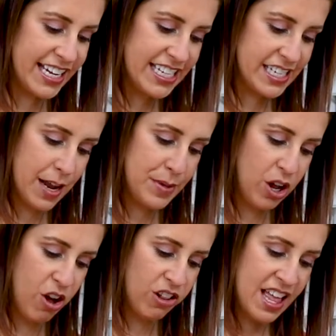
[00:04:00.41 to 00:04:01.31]
any time at
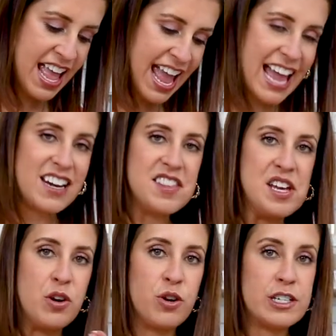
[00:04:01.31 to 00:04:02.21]
all, and
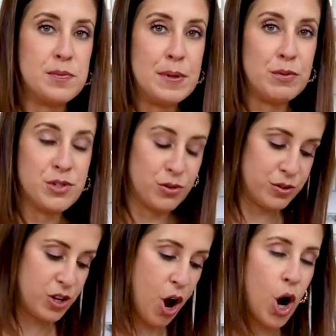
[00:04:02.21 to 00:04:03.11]
the crispy
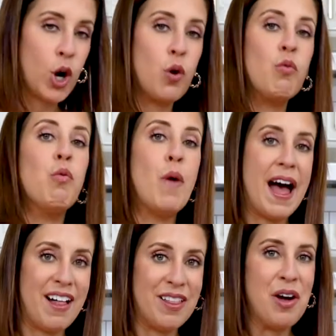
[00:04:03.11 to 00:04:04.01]
results are
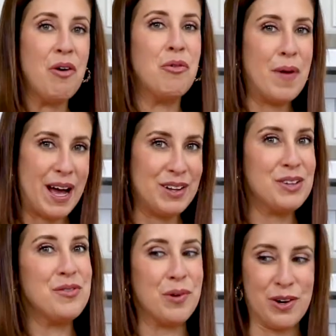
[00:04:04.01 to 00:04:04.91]
well
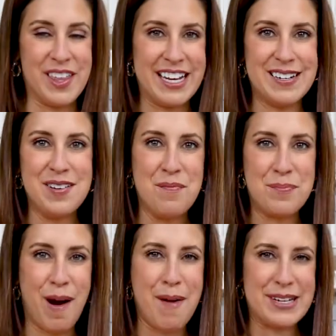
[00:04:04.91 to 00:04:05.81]
worth it.
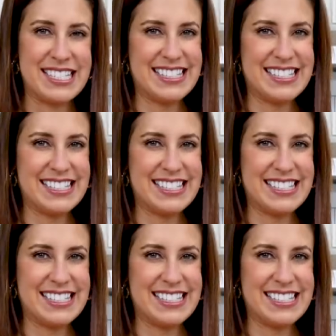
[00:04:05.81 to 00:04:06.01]
Promise.